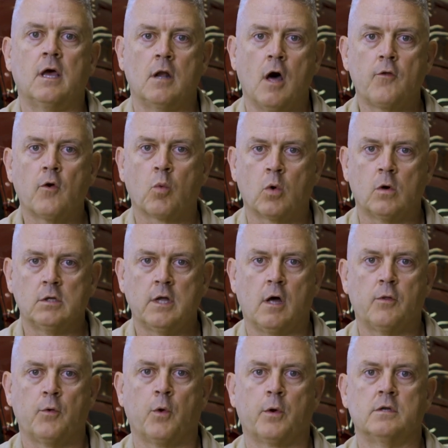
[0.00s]
and other World
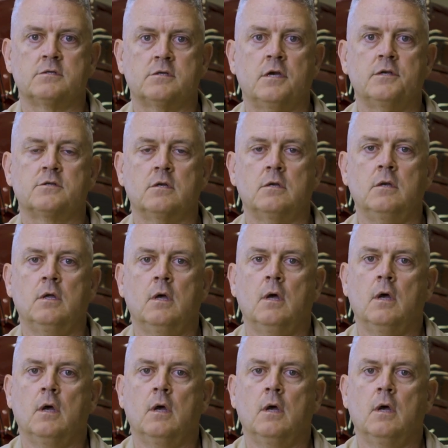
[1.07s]
Health Organization